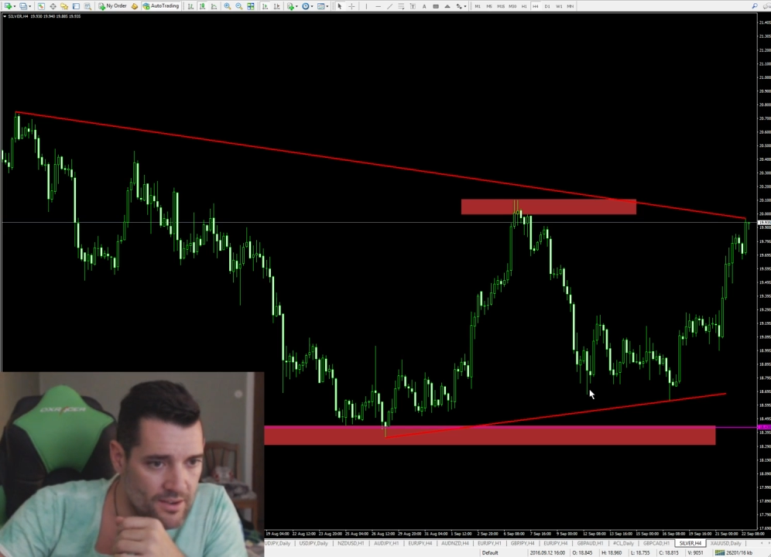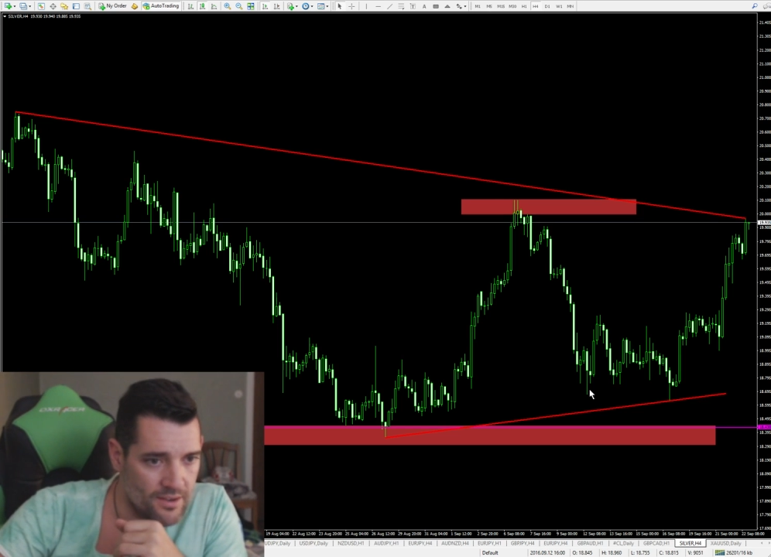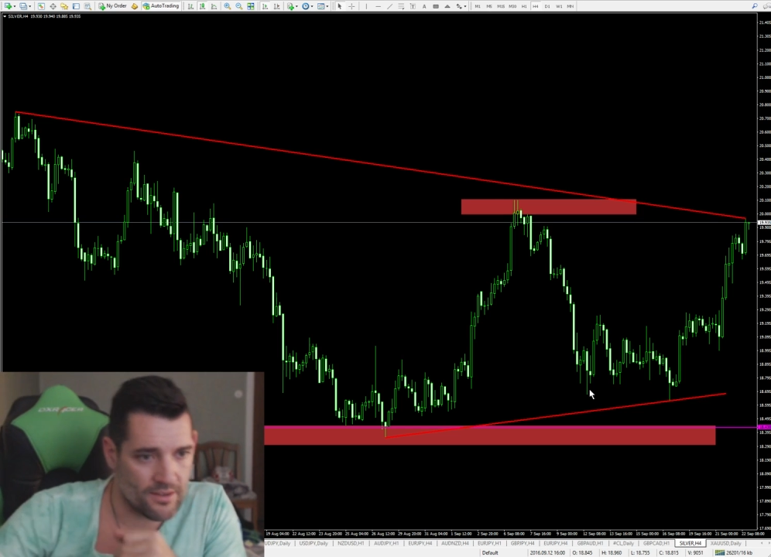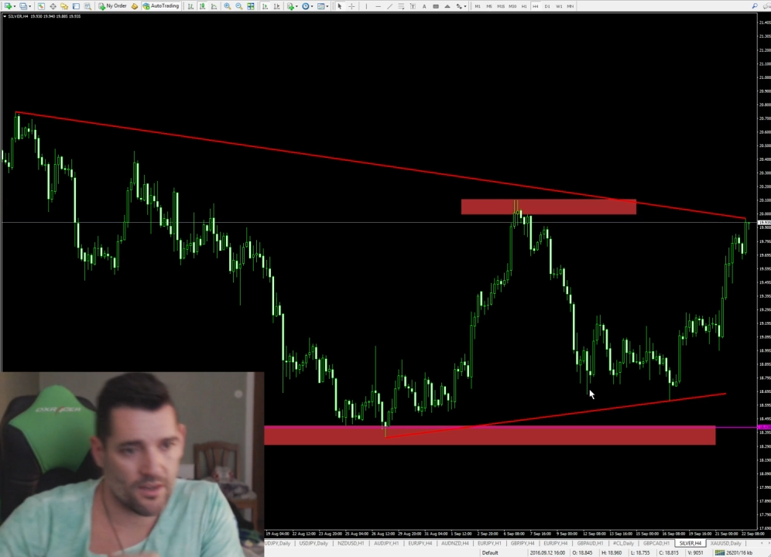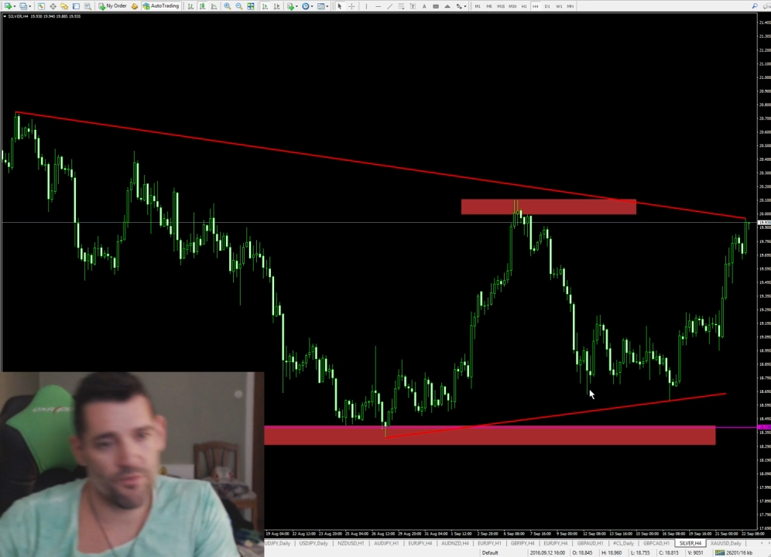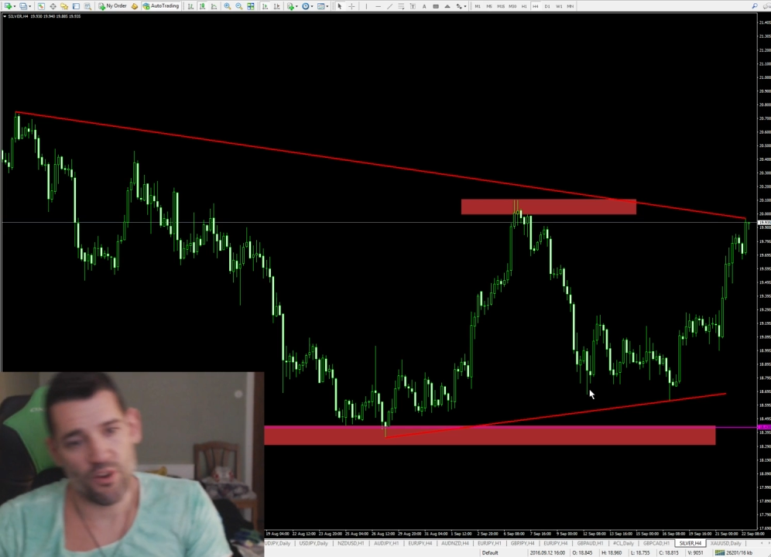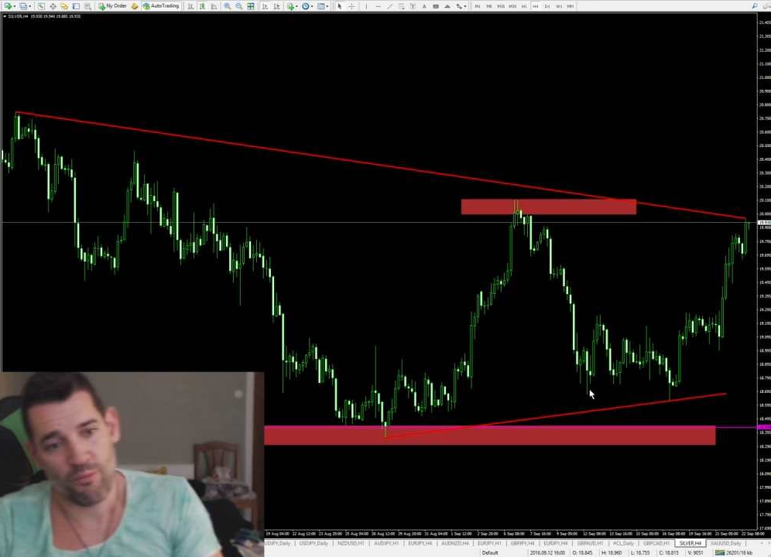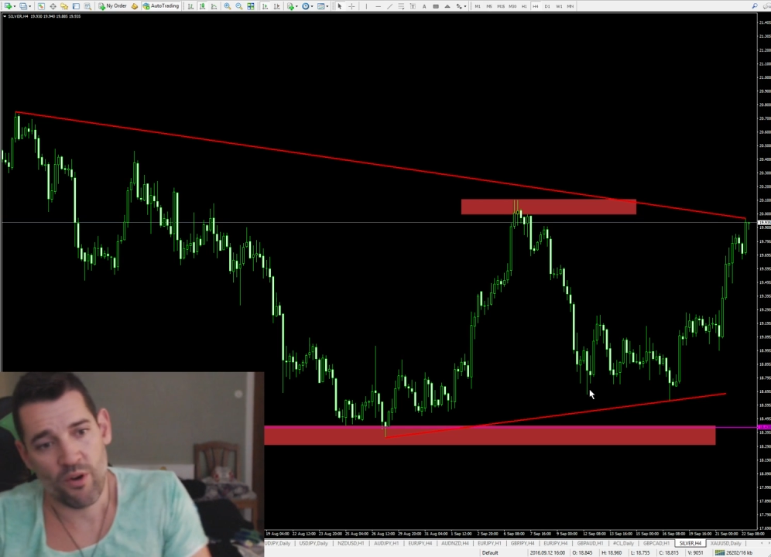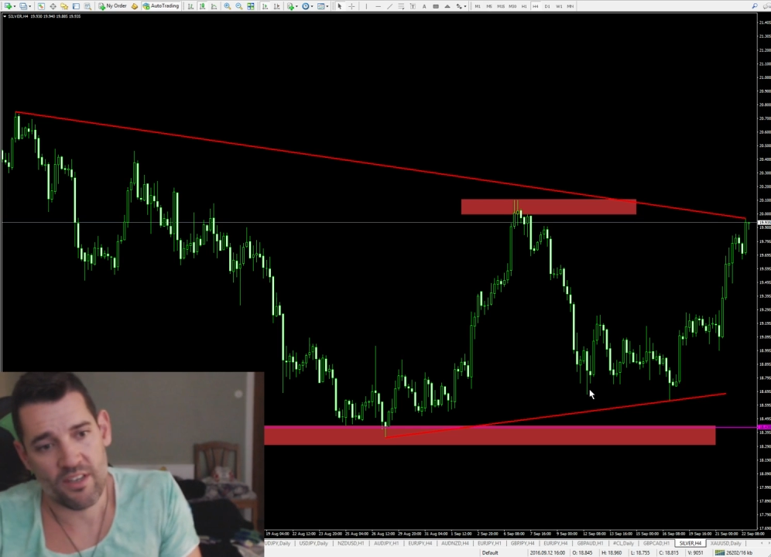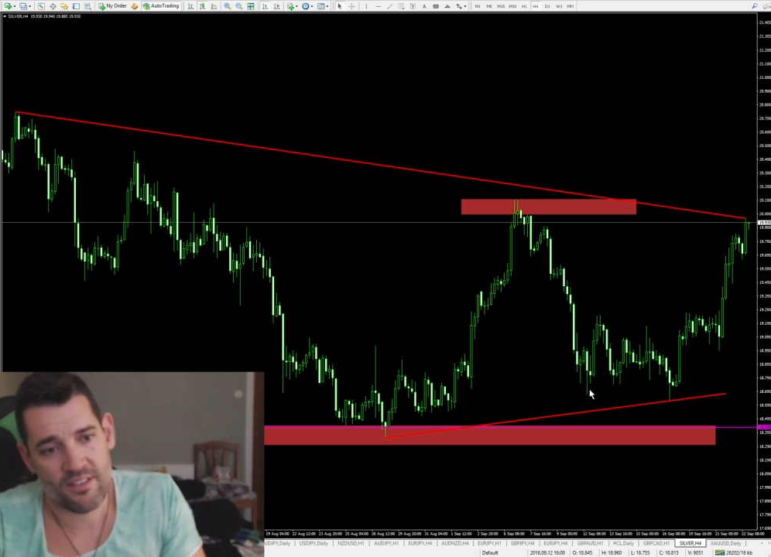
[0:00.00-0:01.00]
covering
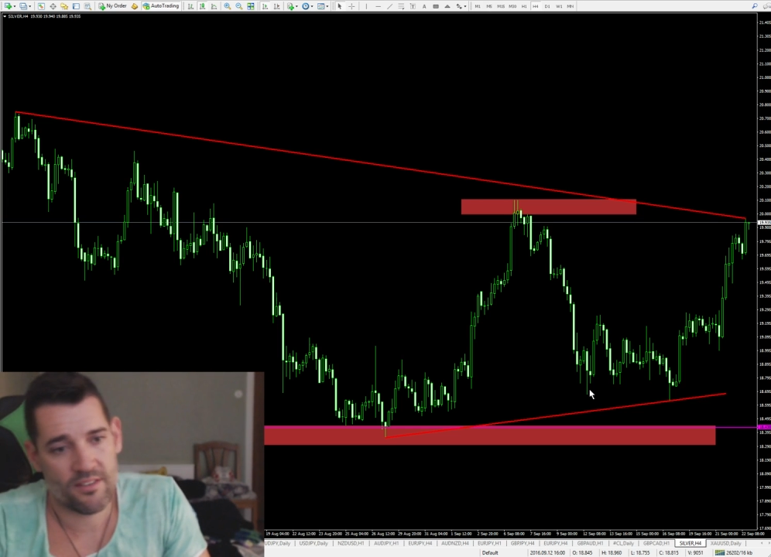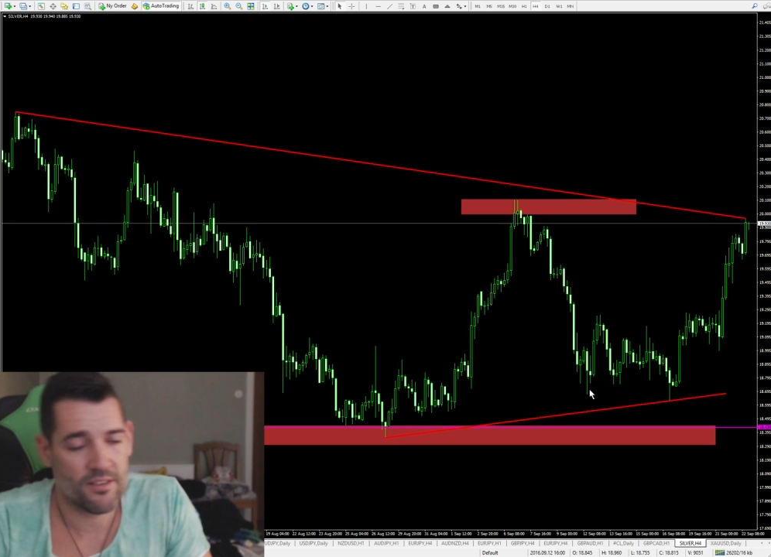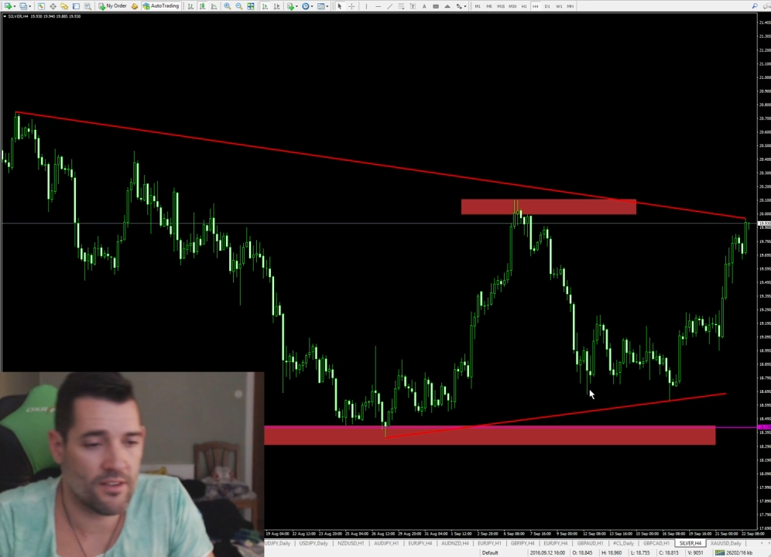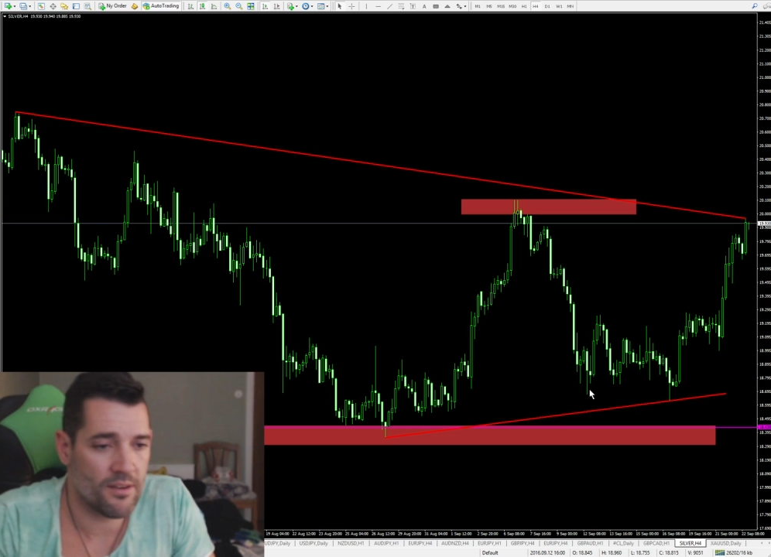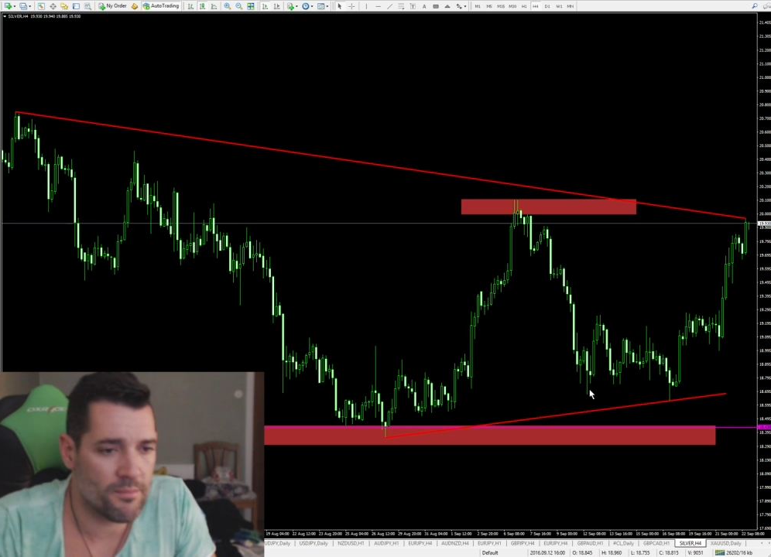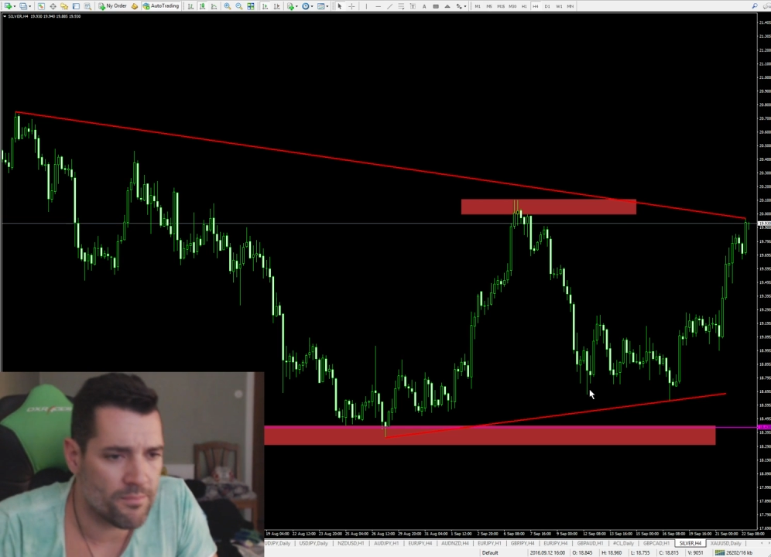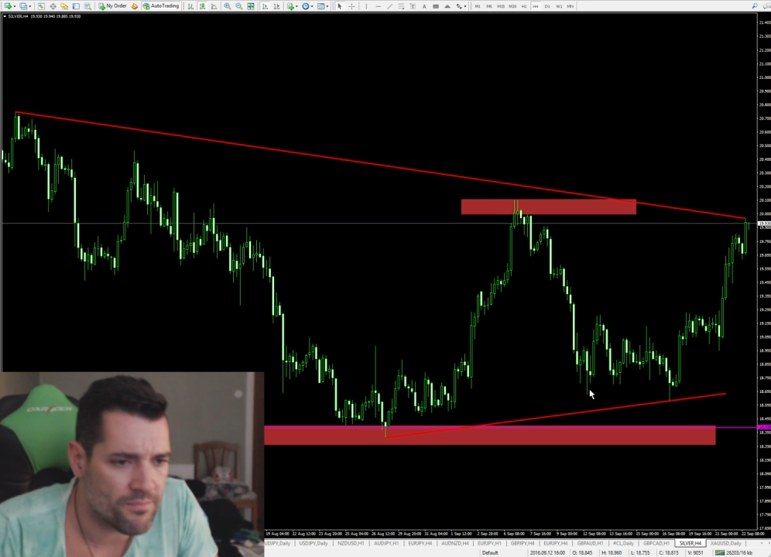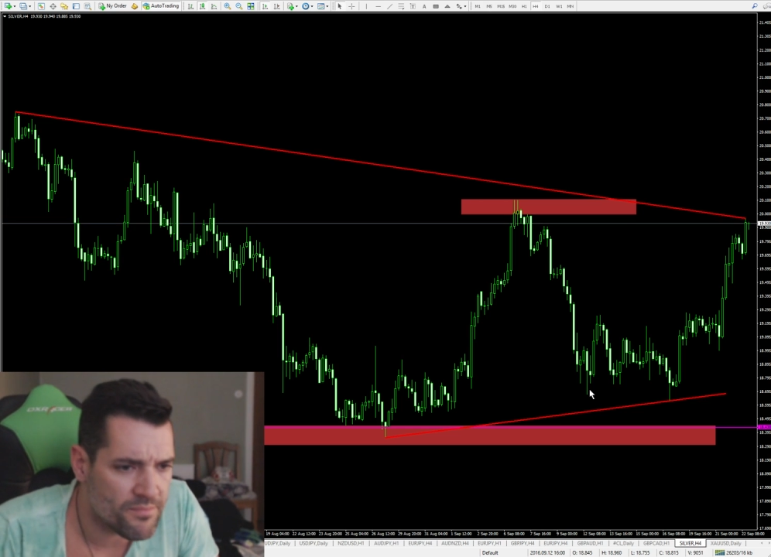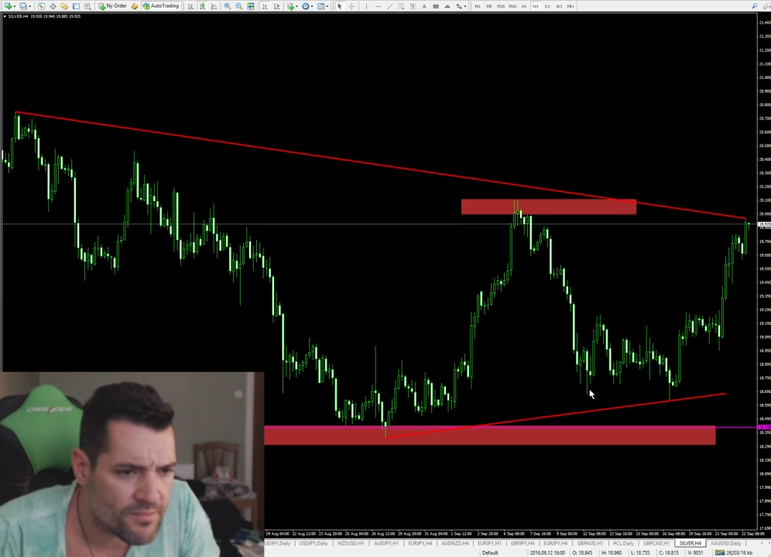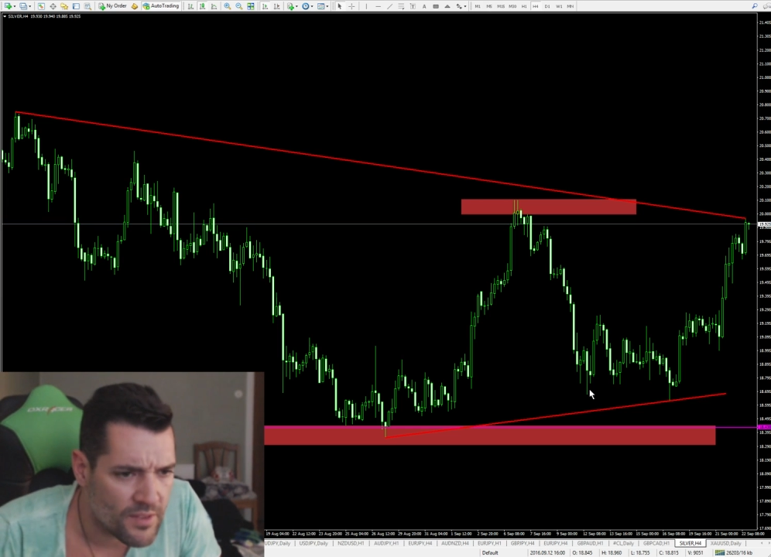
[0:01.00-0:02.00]
price,
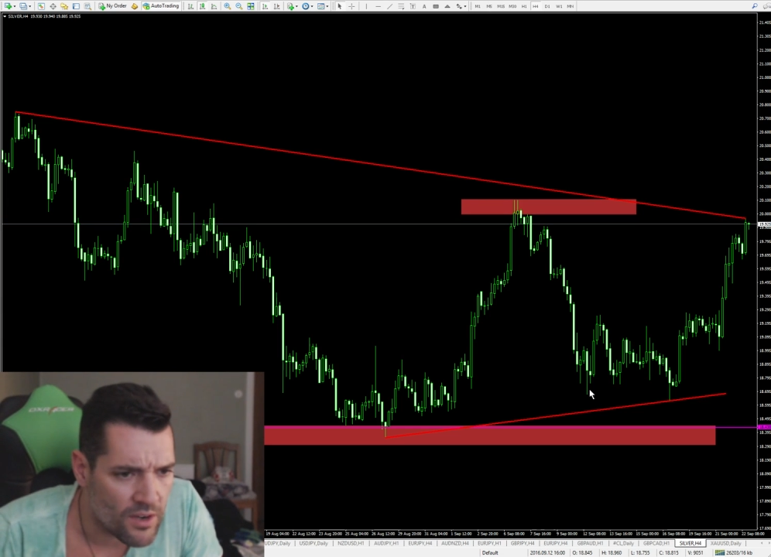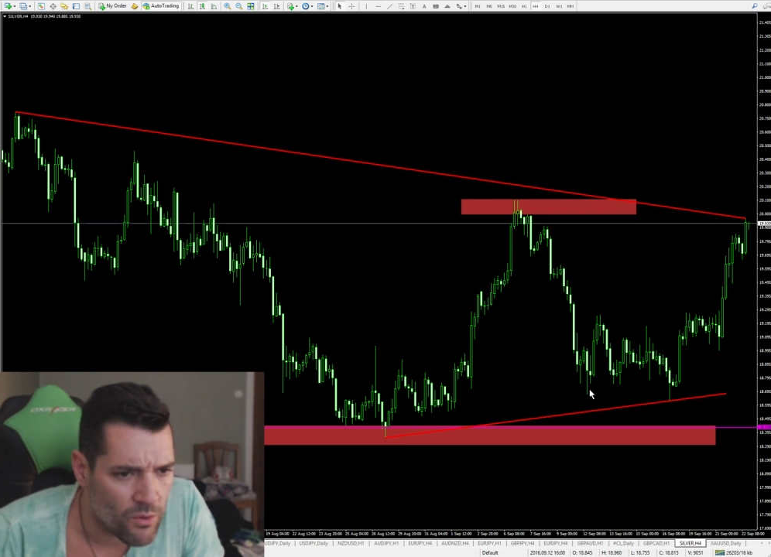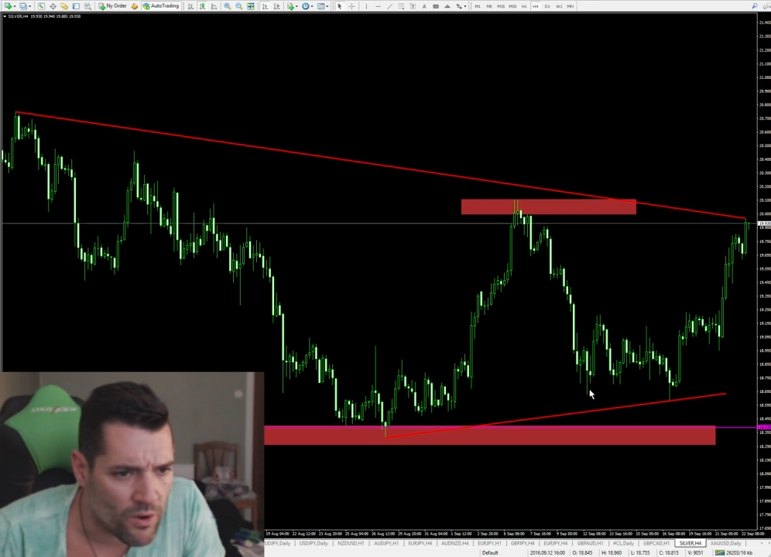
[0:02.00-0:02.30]
lower